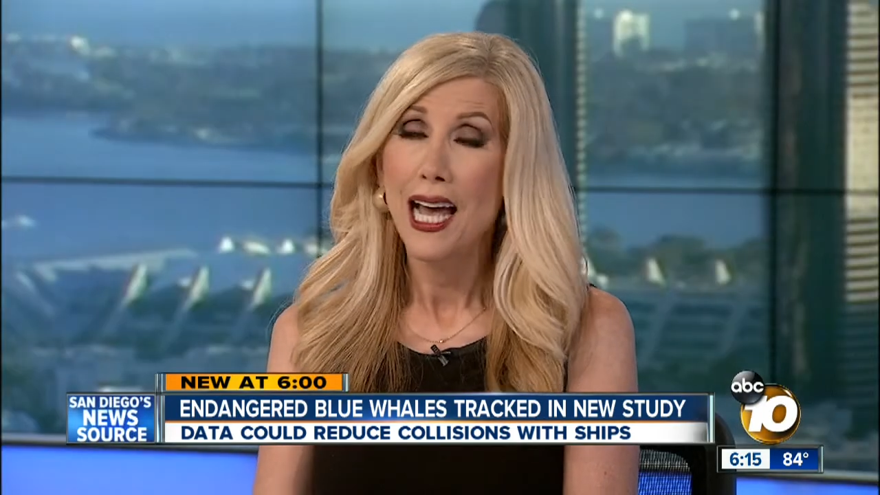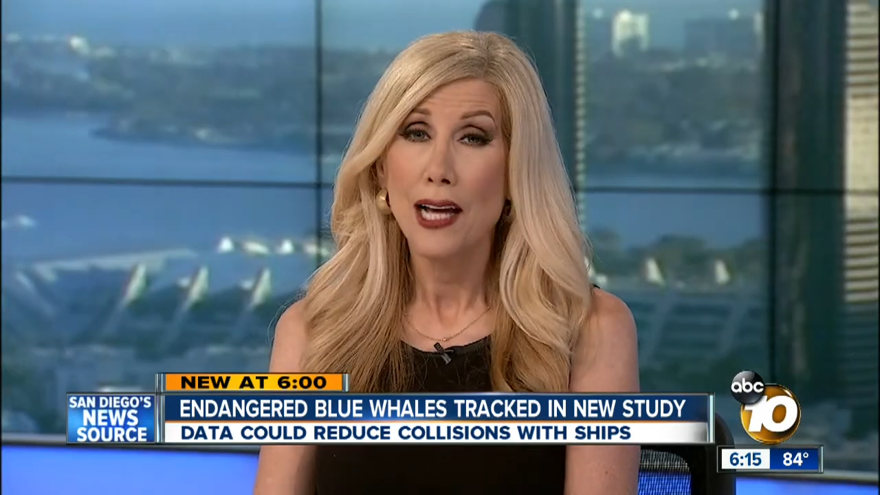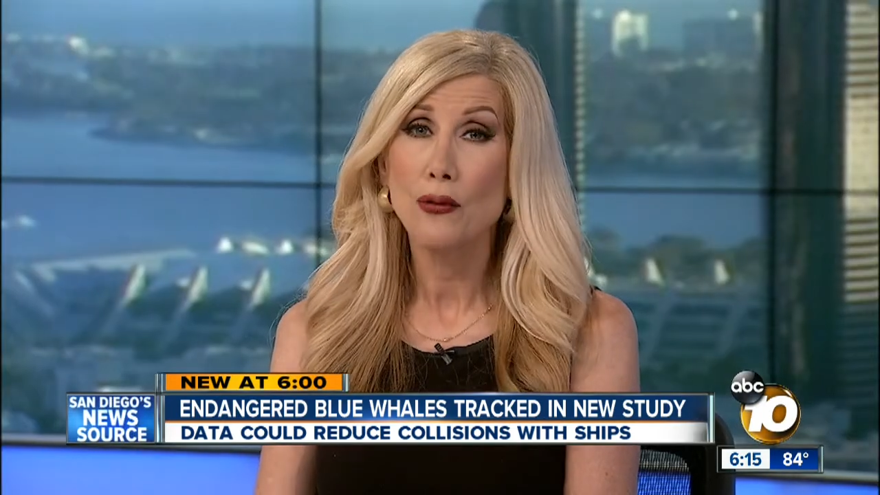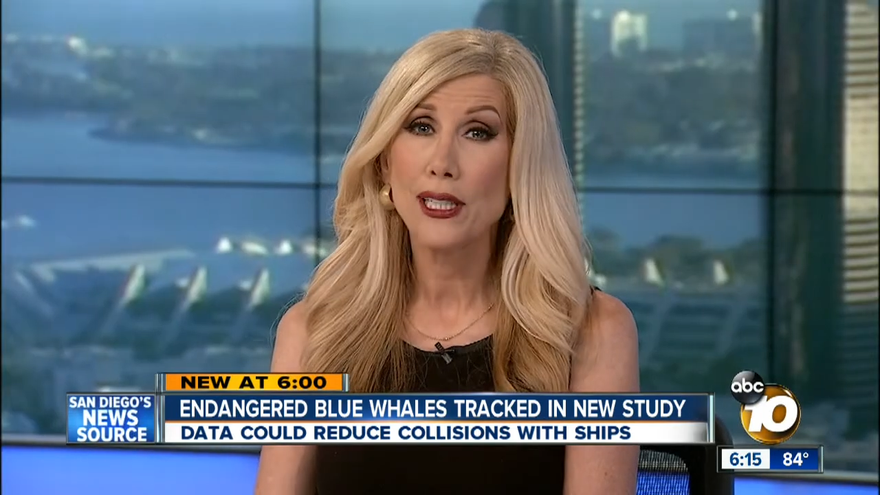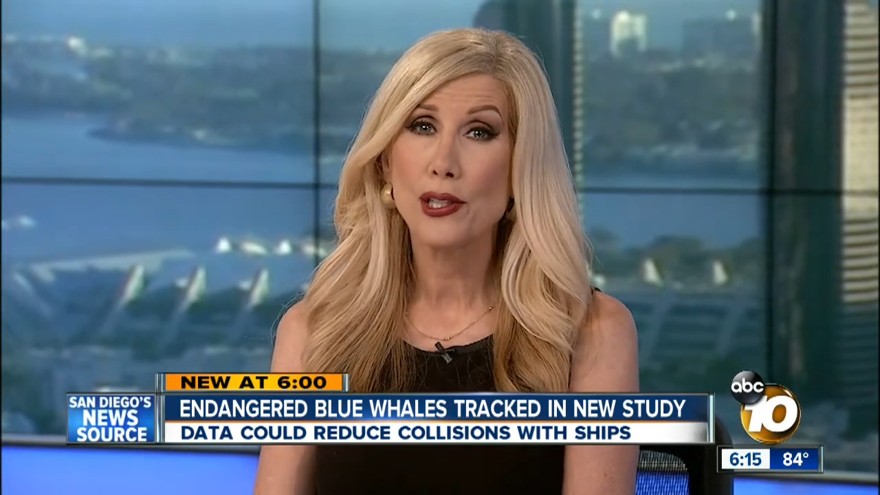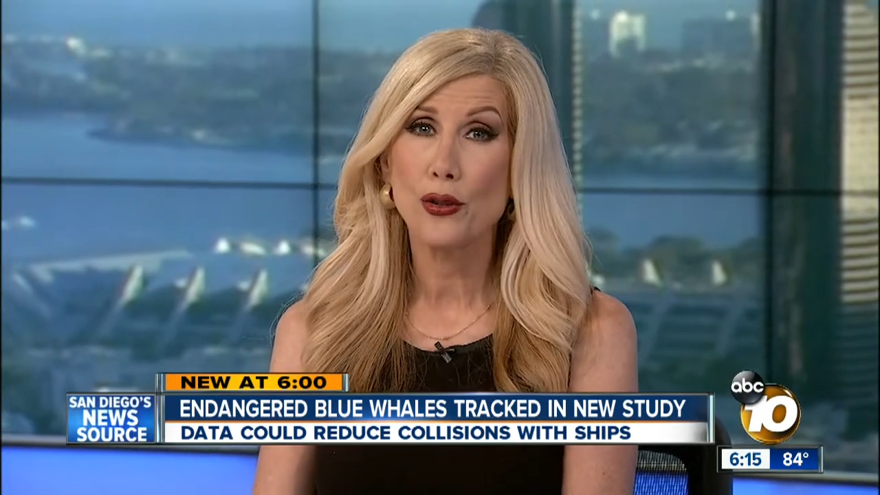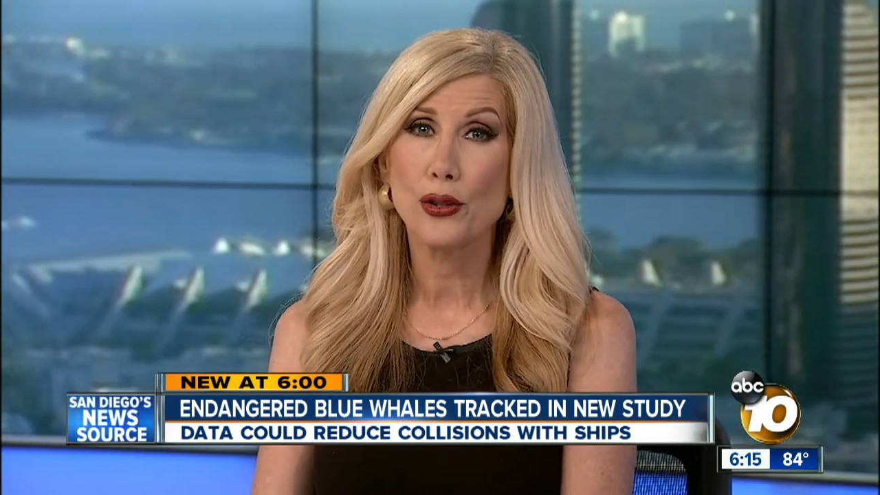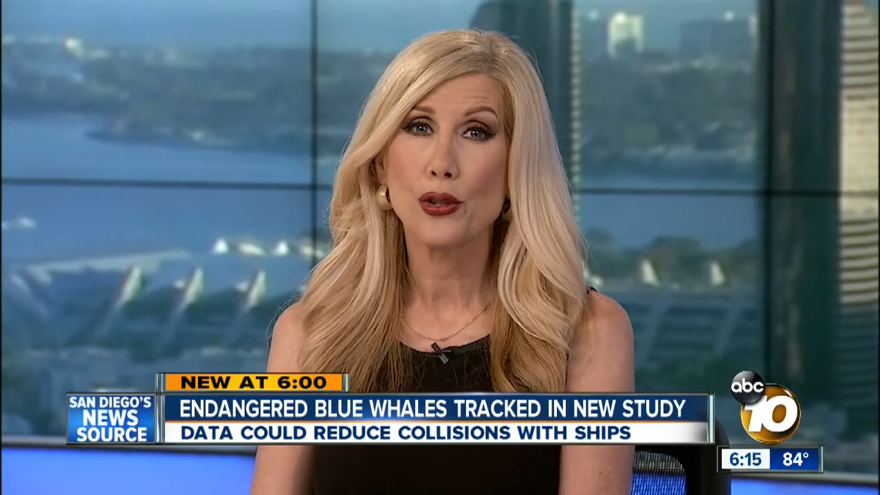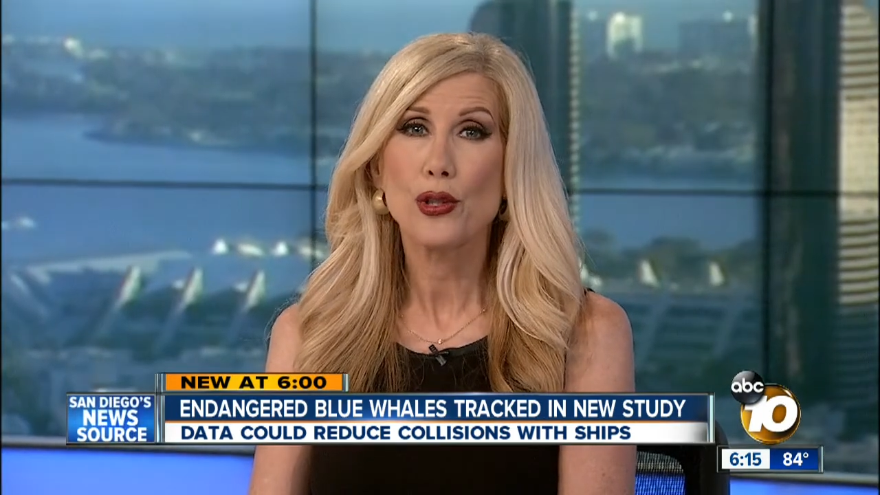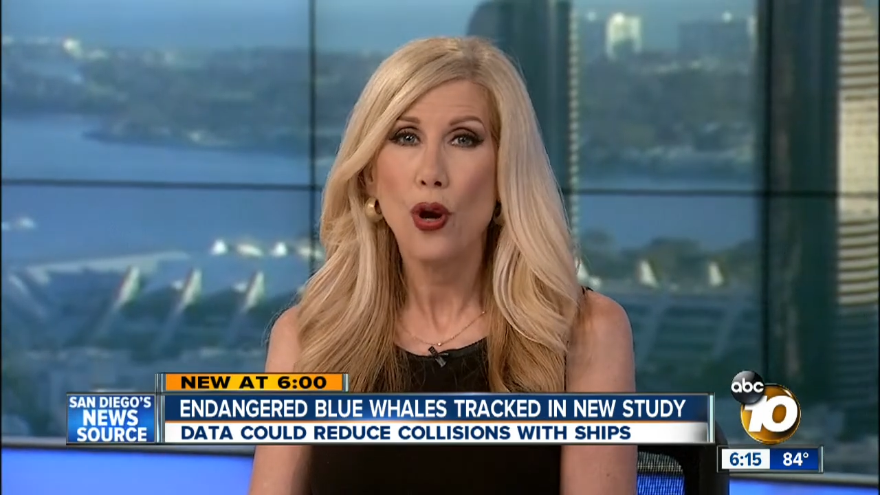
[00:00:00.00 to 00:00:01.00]
And
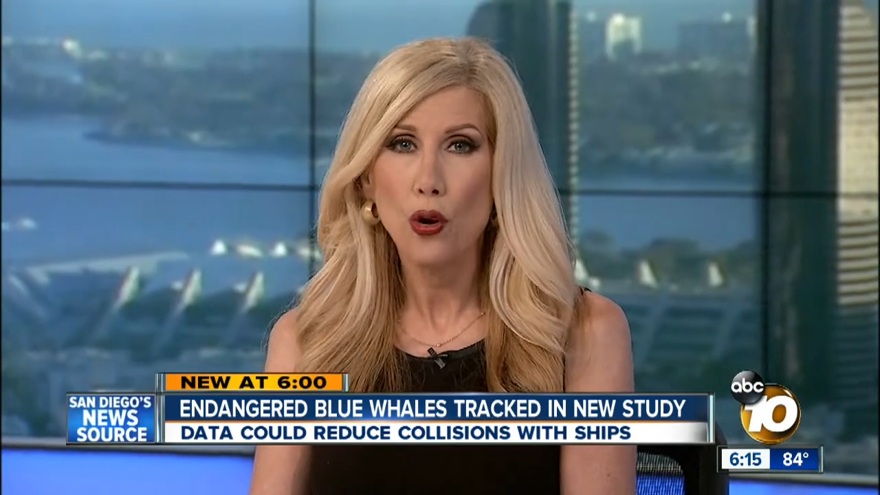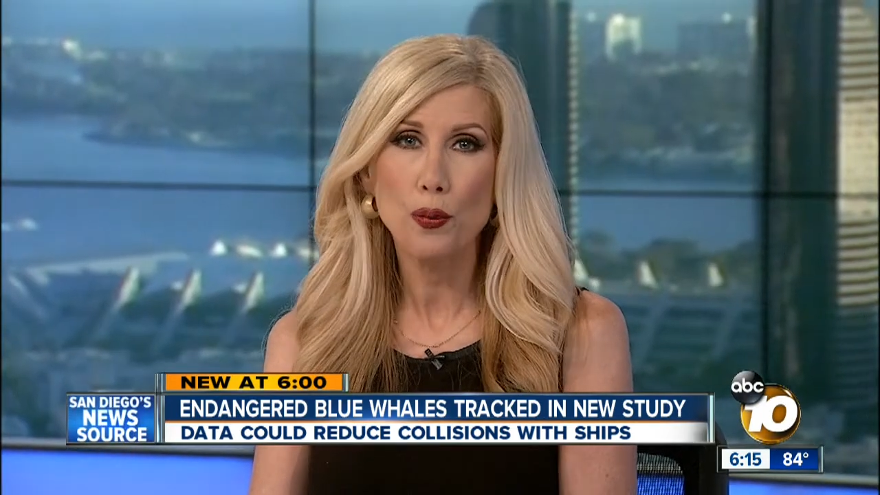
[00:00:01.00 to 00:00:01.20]
researchers hope